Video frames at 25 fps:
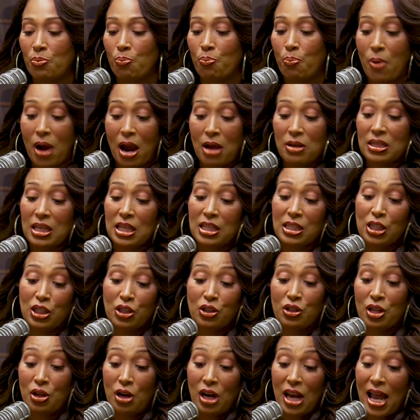brown skinned
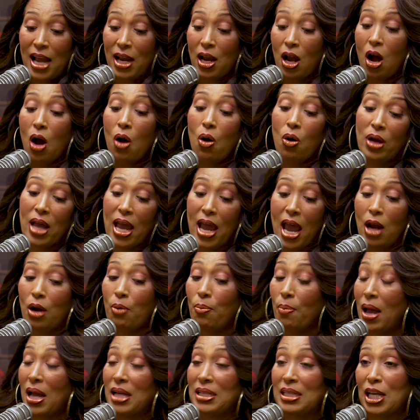sisters, they're like, oh, okay, I
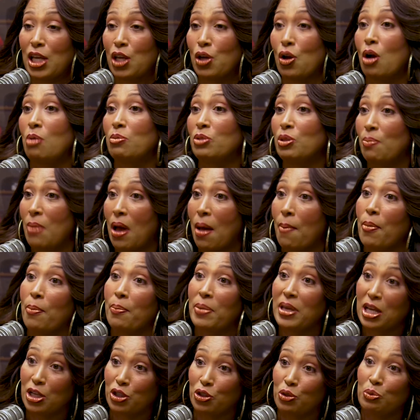don't mind taking you home to mama
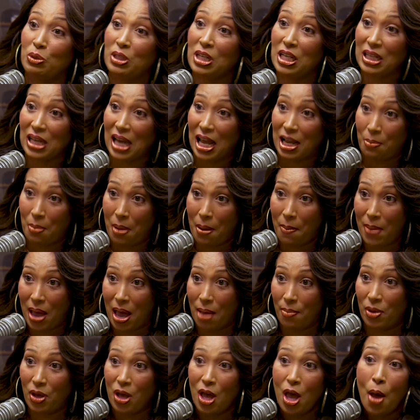because you look like my
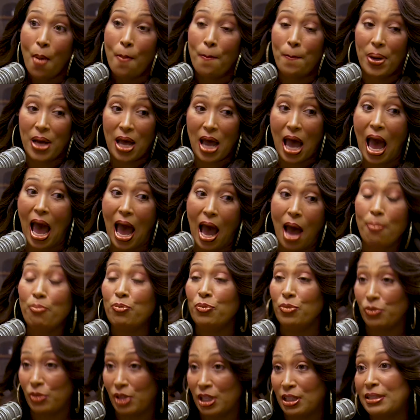mama, but
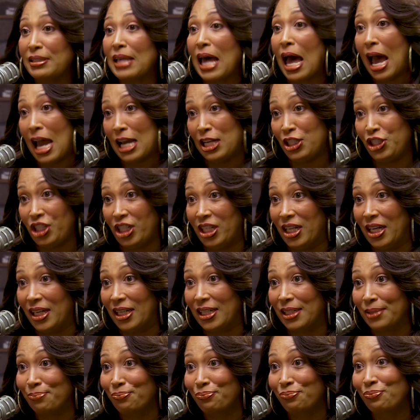I'm the side
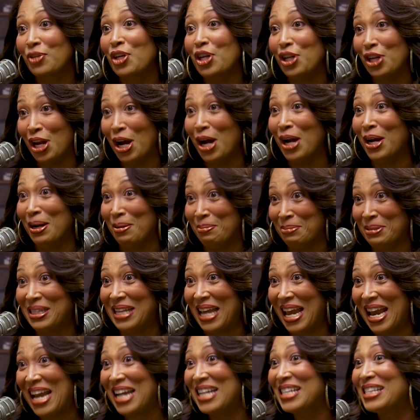chick. You know what I'm
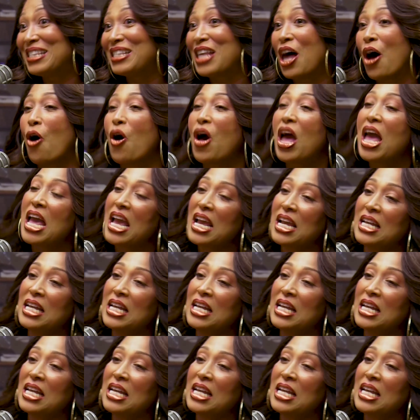saying? So